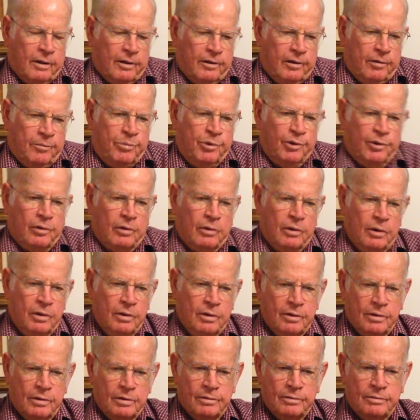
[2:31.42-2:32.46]
You'd put a
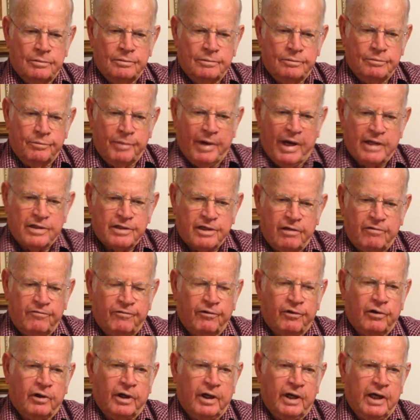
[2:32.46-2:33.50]
basket
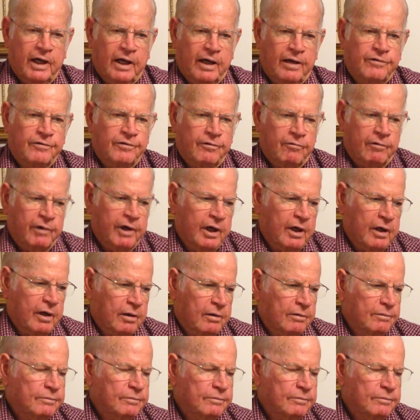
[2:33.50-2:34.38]
full of eggs, and we had